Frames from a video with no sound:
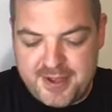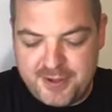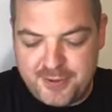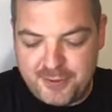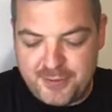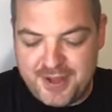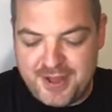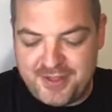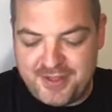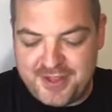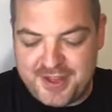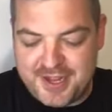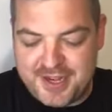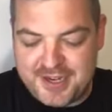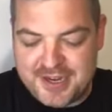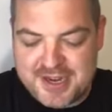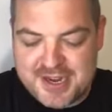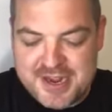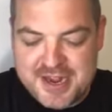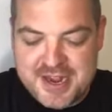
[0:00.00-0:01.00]
With
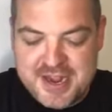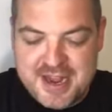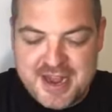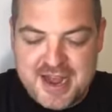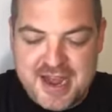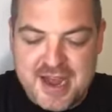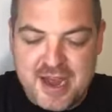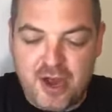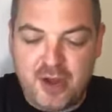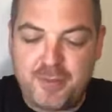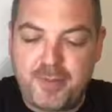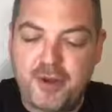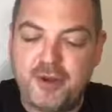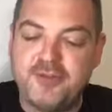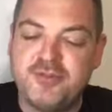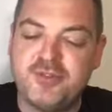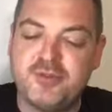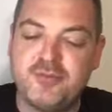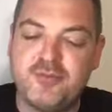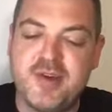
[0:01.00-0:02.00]
it, I'll
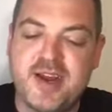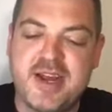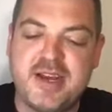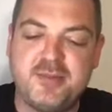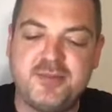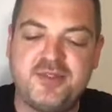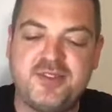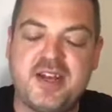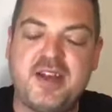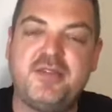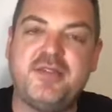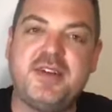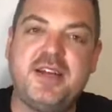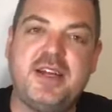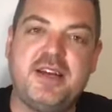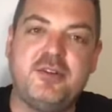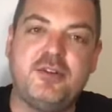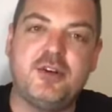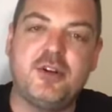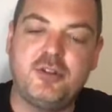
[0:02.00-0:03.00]
post some random stuff in
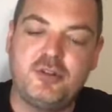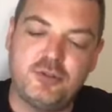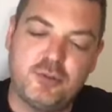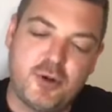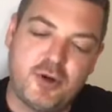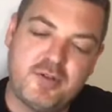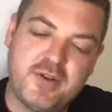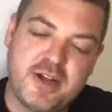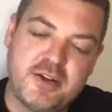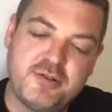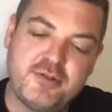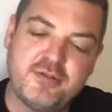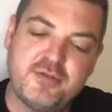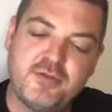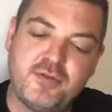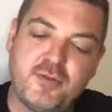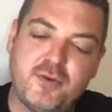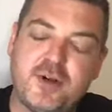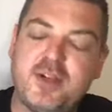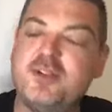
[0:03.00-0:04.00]
here. We've got
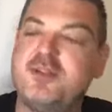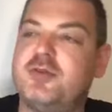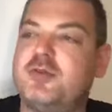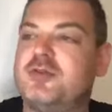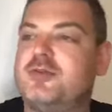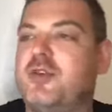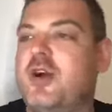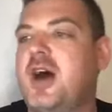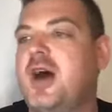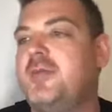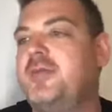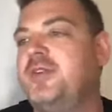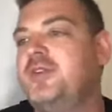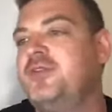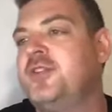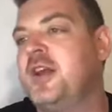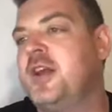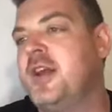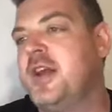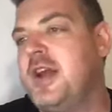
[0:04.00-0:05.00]
1,240
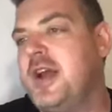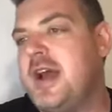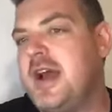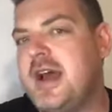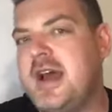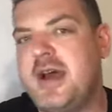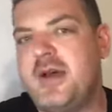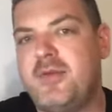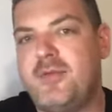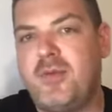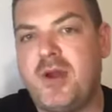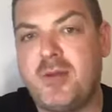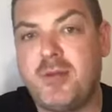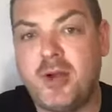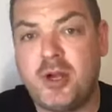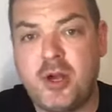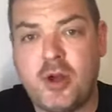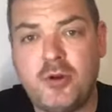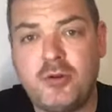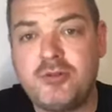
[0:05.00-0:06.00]
subscribers. One of my
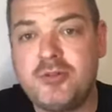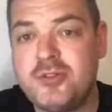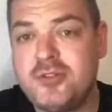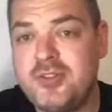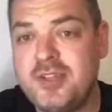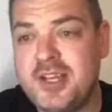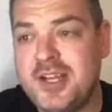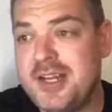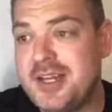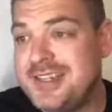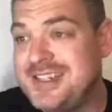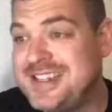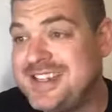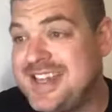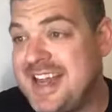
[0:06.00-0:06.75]
goals is to get it to